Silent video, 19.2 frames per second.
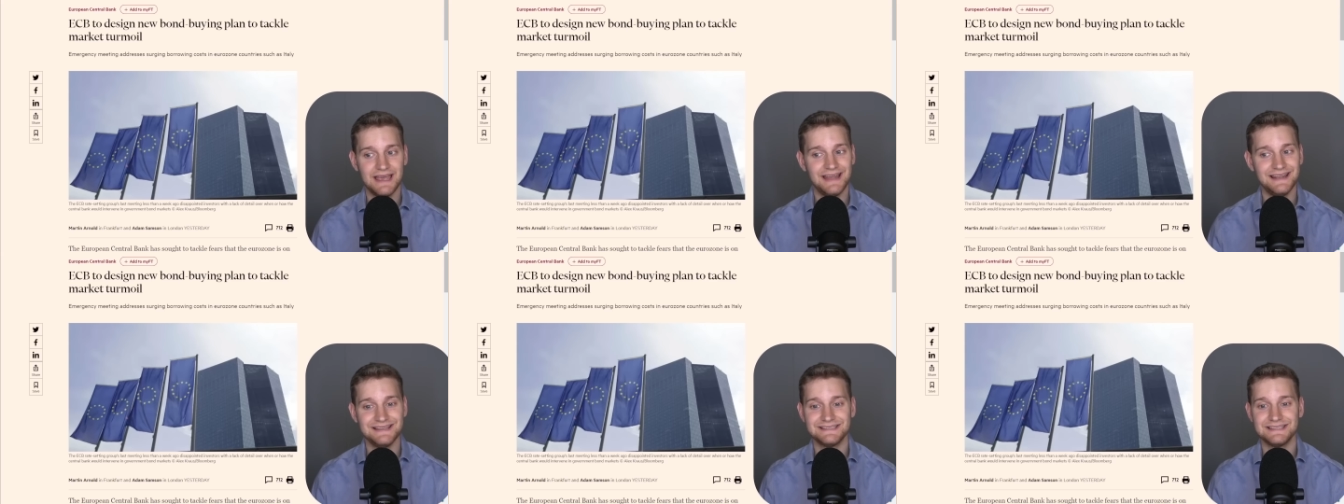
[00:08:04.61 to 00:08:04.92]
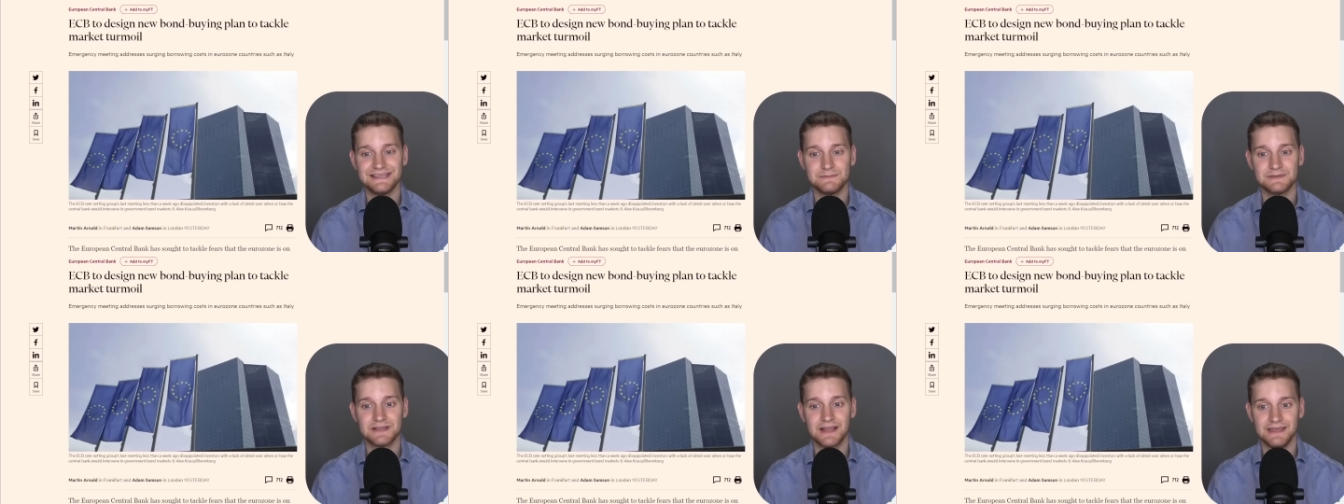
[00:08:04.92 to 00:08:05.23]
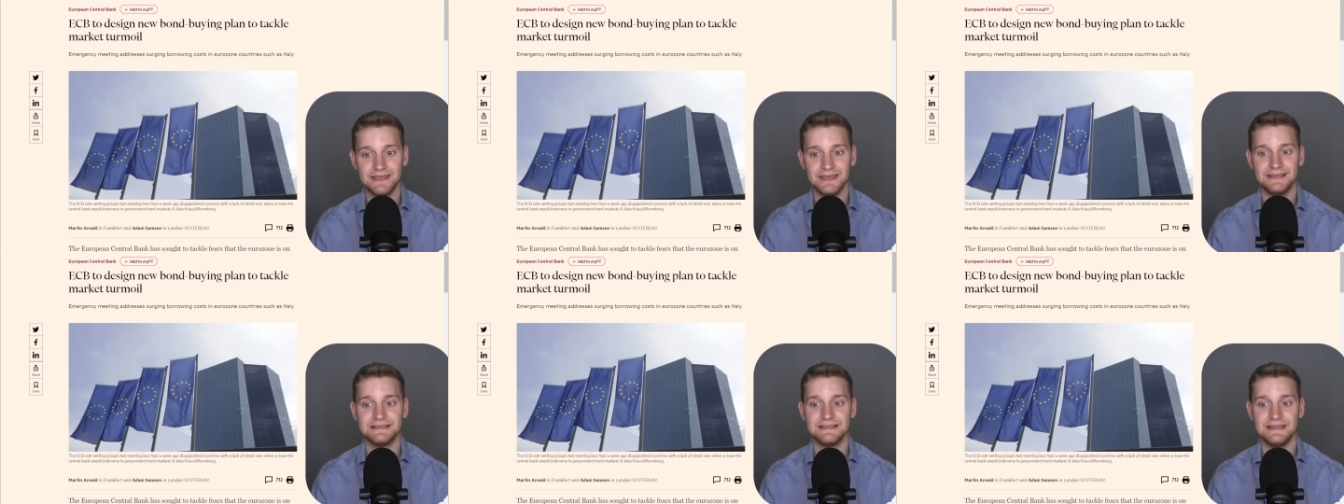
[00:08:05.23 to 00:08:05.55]
and it seems
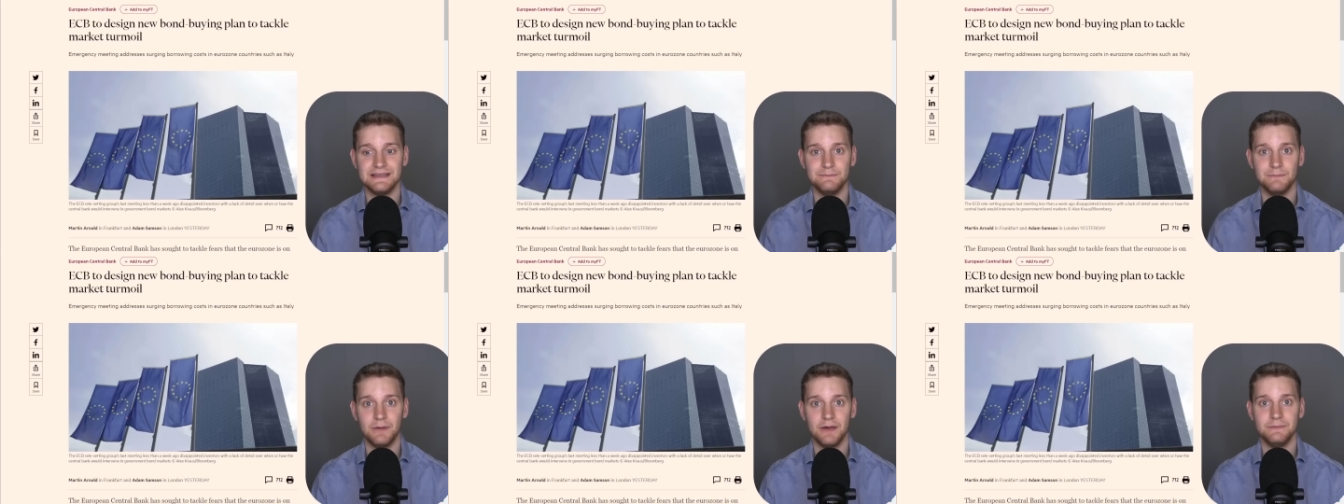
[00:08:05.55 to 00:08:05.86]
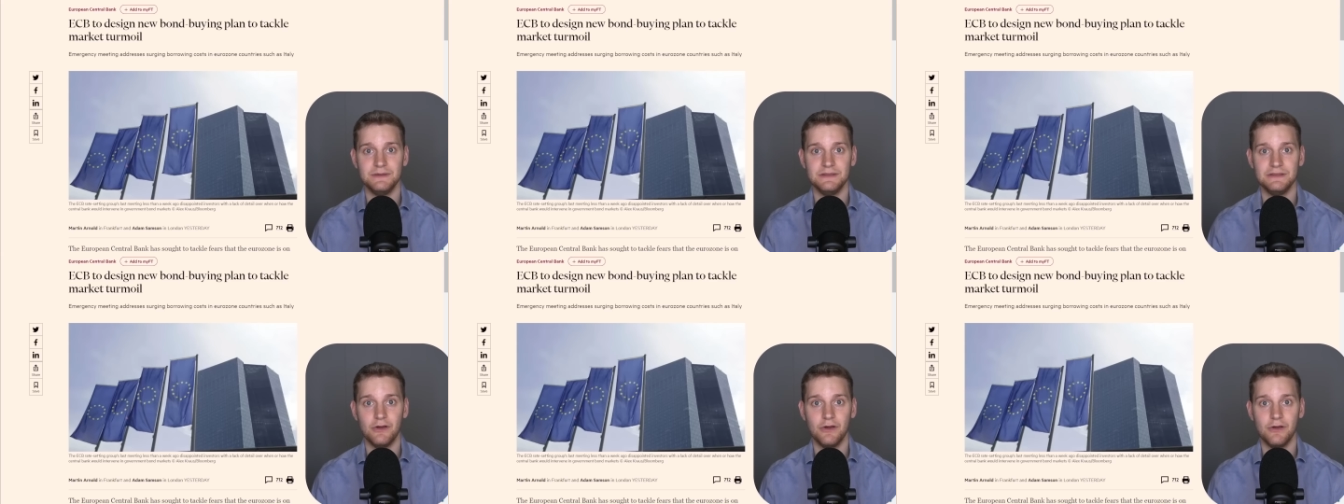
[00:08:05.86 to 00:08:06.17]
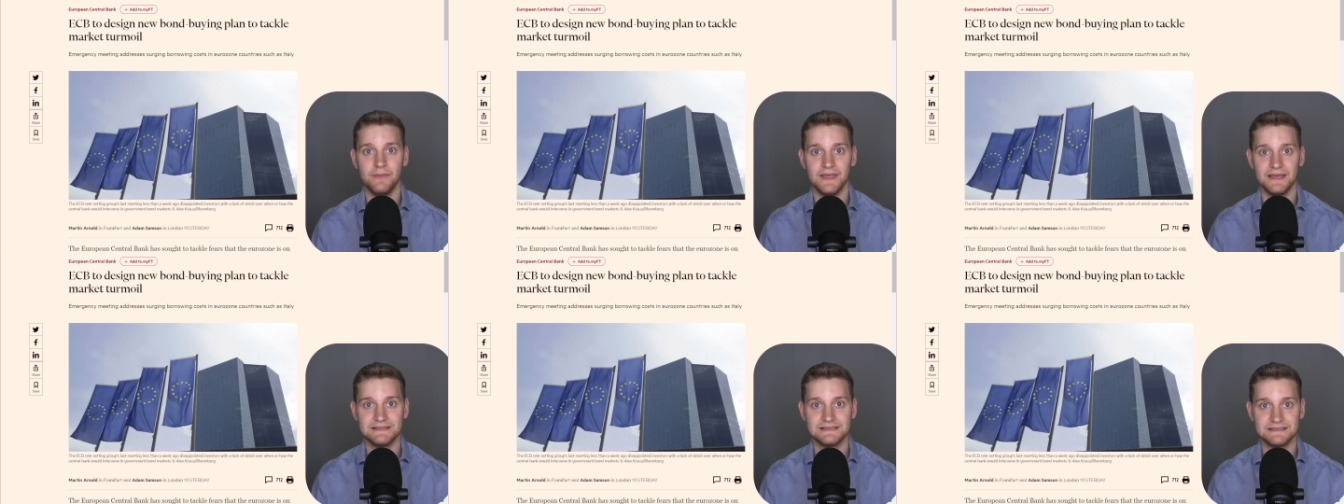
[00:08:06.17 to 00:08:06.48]
like Italy might be
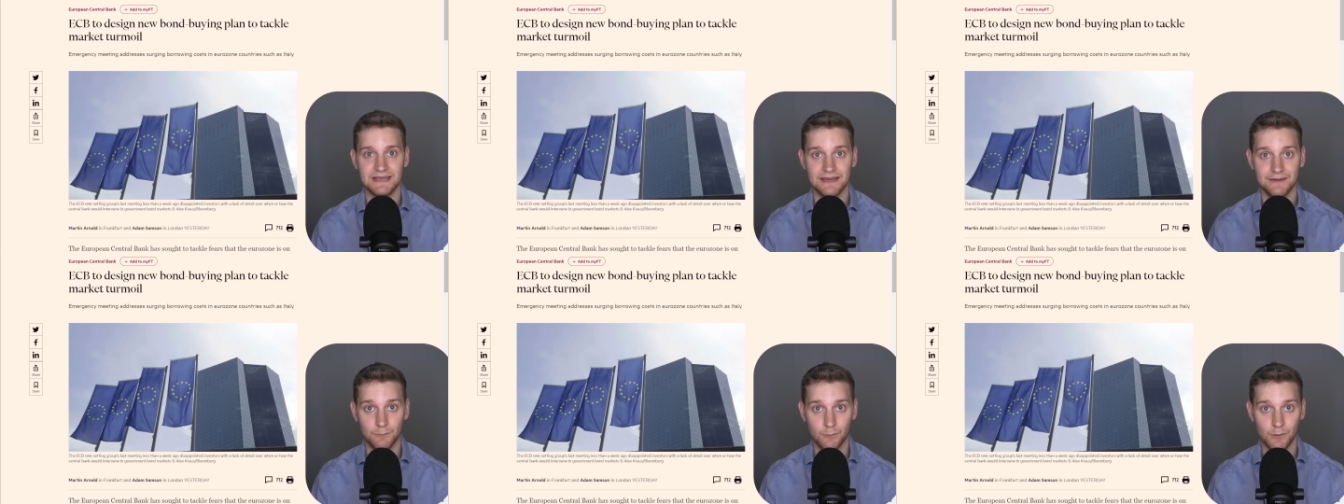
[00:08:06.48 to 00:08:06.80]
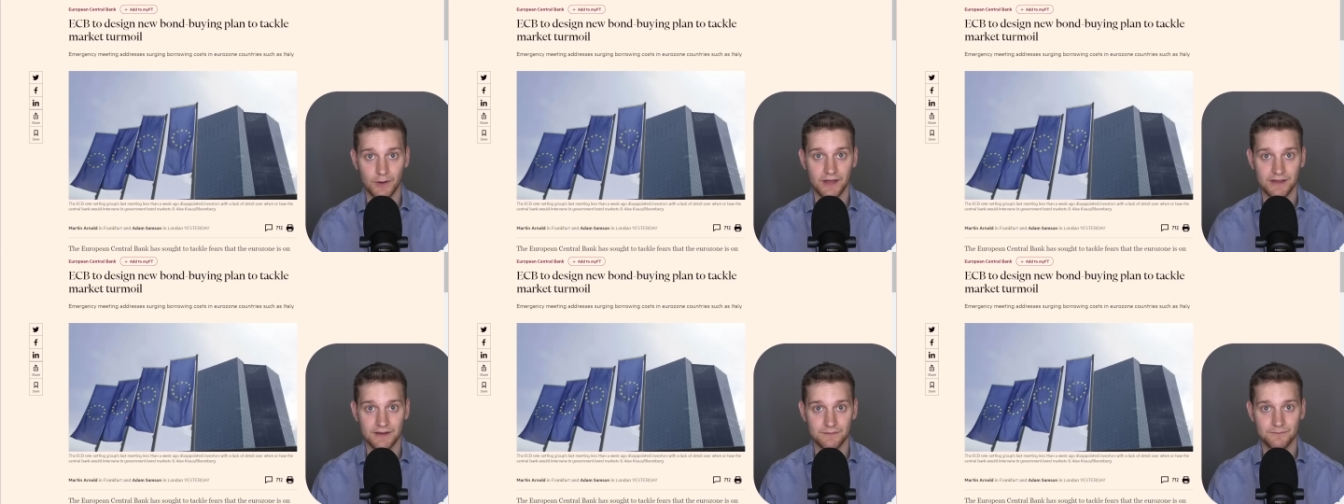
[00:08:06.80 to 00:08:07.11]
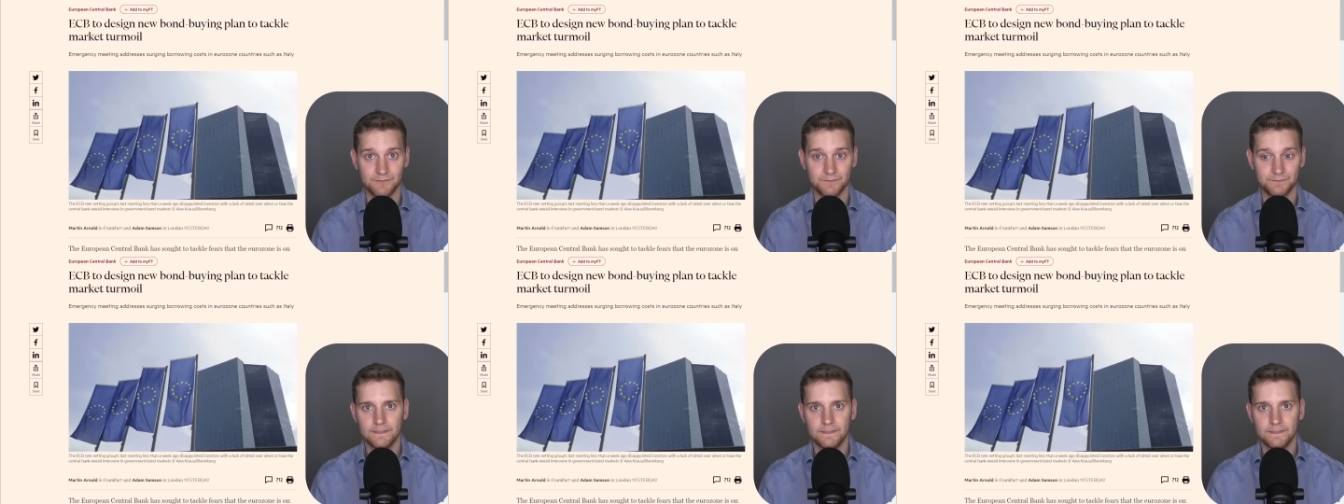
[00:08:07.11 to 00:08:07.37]
going that same way.